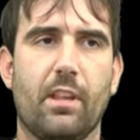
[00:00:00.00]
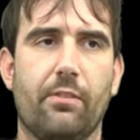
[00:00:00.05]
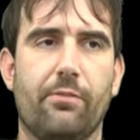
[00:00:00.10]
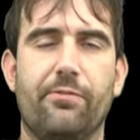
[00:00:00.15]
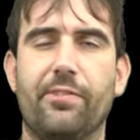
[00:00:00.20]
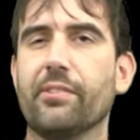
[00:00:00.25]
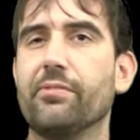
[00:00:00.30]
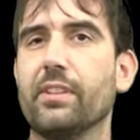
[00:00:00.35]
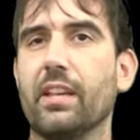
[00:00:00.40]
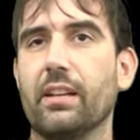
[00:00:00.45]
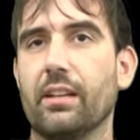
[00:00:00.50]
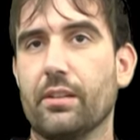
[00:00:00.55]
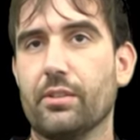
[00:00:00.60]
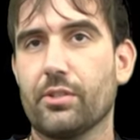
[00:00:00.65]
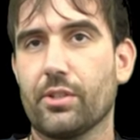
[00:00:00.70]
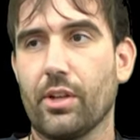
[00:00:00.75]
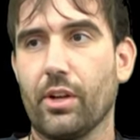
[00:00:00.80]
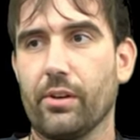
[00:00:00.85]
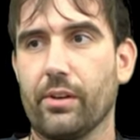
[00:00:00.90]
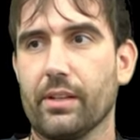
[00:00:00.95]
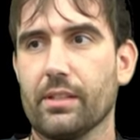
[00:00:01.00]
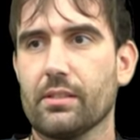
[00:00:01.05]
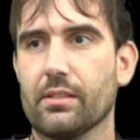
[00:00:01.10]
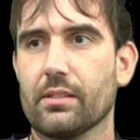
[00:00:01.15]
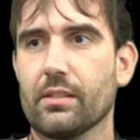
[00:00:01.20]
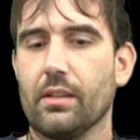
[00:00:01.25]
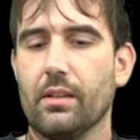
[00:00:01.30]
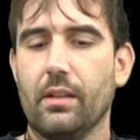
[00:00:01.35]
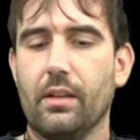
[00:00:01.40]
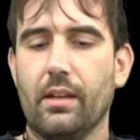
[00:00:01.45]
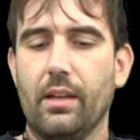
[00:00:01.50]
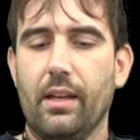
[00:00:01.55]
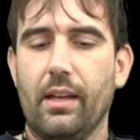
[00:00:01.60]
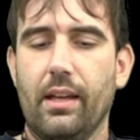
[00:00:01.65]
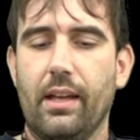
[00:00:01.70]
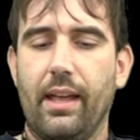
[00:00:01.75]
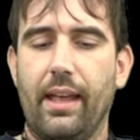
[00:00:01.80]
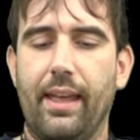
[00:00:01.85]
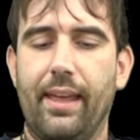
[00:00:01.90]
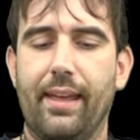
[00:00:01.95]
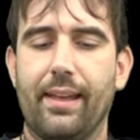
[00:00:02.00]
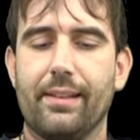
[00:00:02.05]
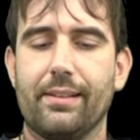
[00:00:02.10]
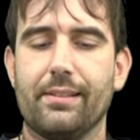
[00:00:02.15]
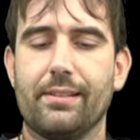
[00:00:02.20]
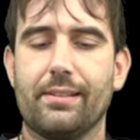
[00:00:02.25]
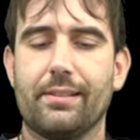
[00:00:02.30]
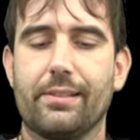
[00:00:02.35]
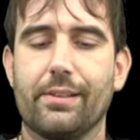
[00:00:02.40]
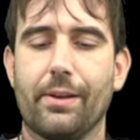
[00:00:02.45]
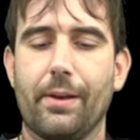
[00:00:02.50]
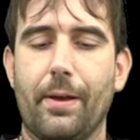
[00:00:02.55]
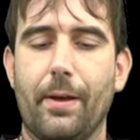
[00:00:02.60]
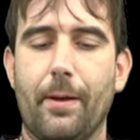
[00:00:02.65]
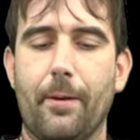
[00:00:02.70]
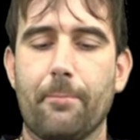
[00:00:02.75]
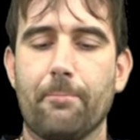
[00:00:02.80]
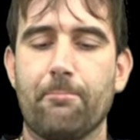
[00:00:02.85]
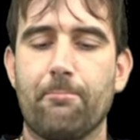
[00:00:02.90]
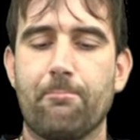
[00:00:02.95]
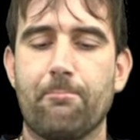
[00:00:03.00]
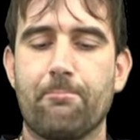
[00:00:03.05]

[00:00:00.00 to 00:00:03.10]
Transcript: 15 inch turrets, and uh,